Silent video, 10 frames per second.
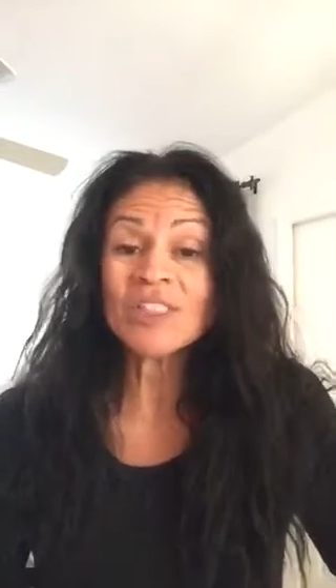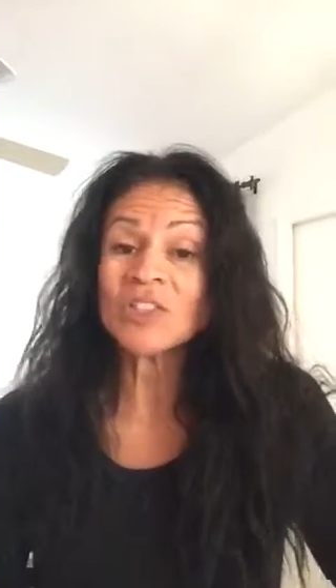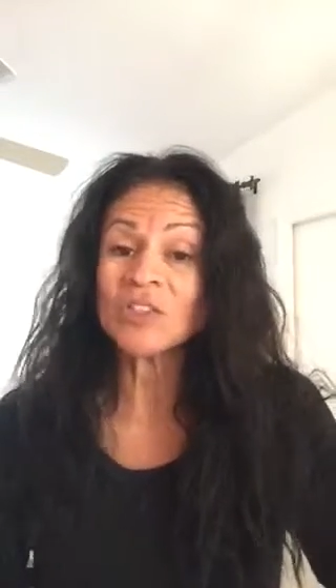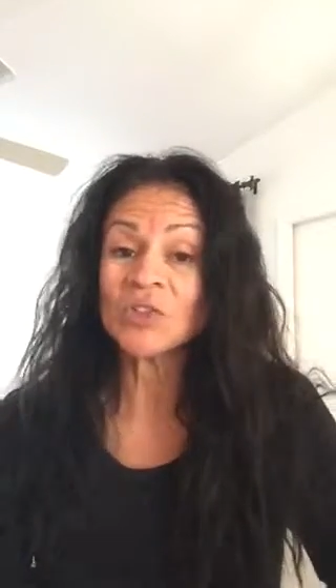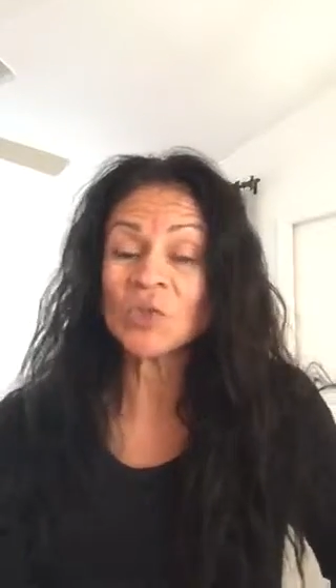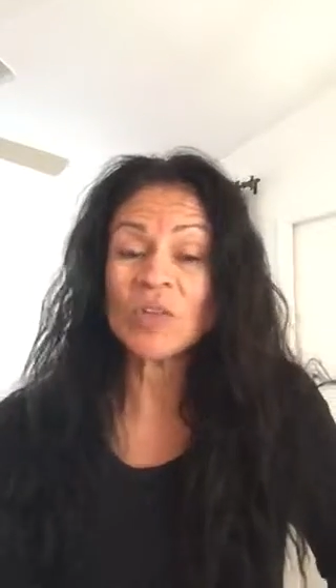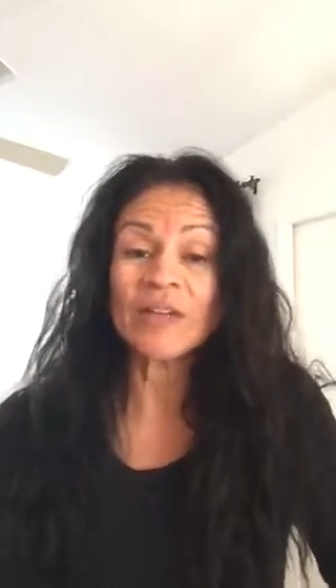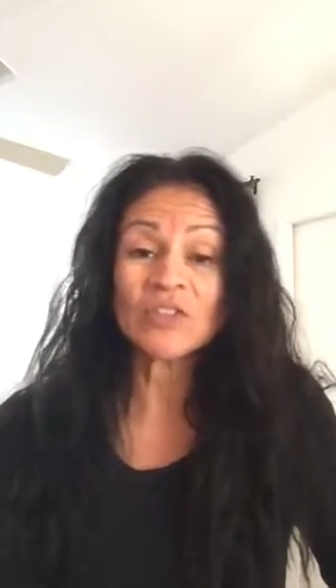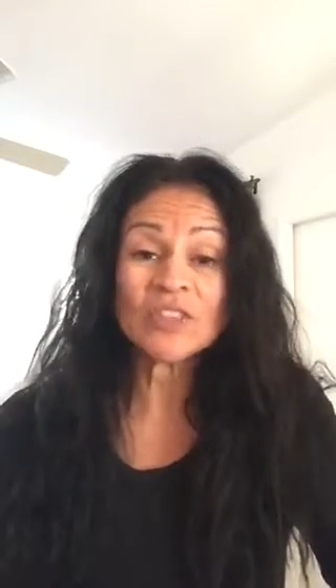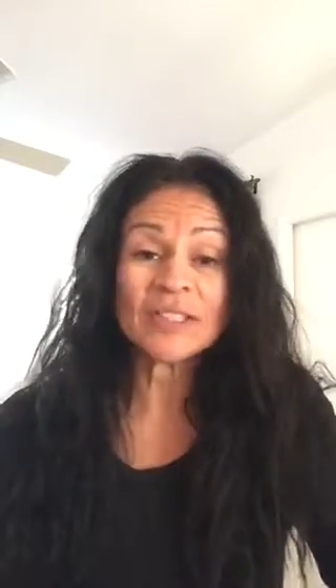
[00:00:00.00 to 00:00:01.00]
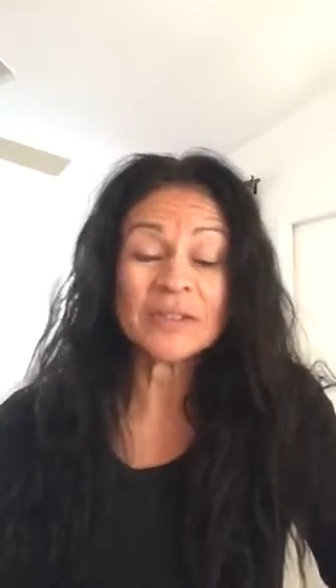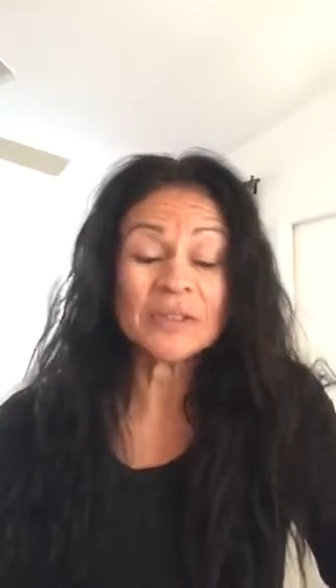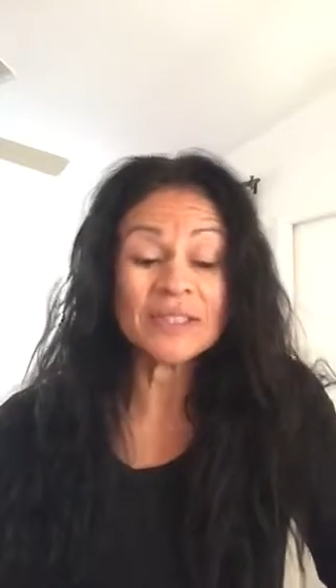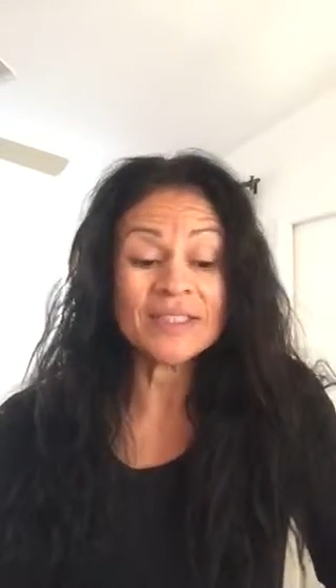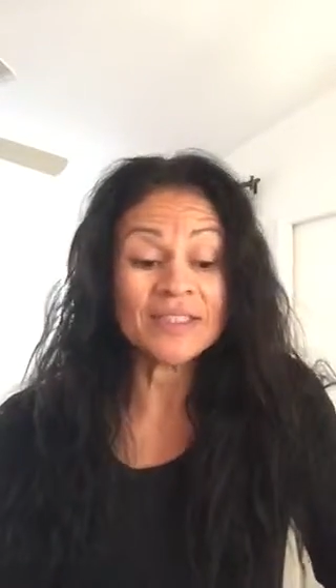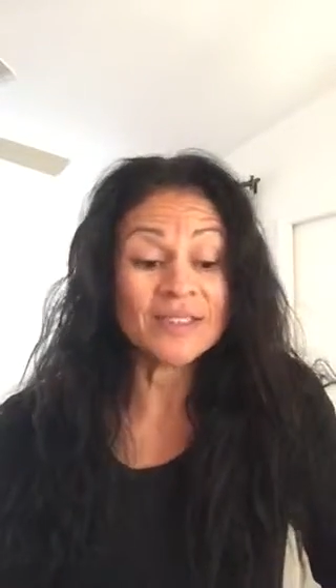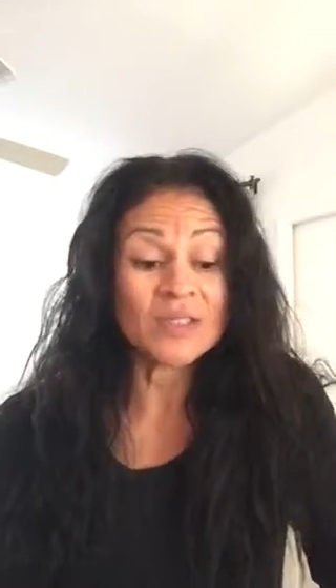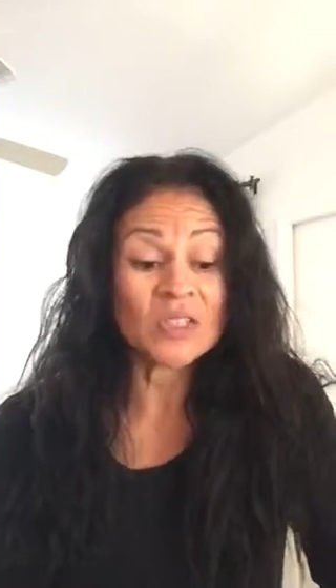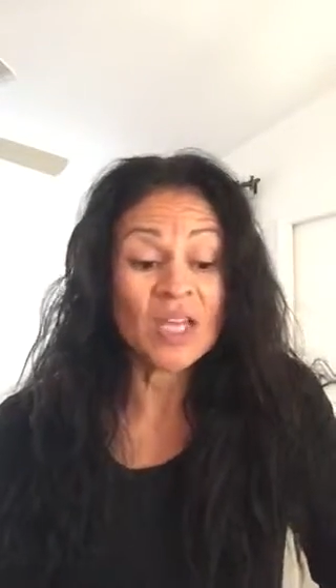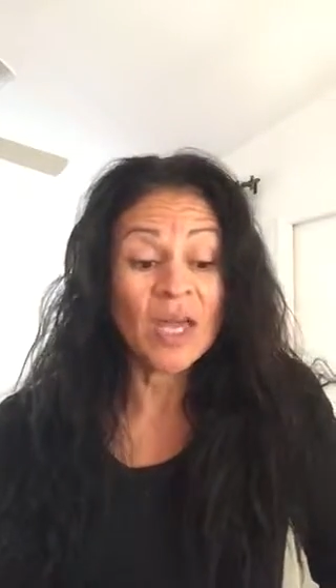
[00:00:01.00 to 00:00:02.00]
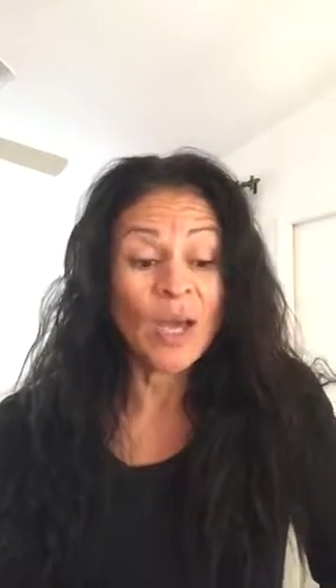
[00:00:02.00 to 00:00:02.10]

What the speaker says: start a new lifestyle is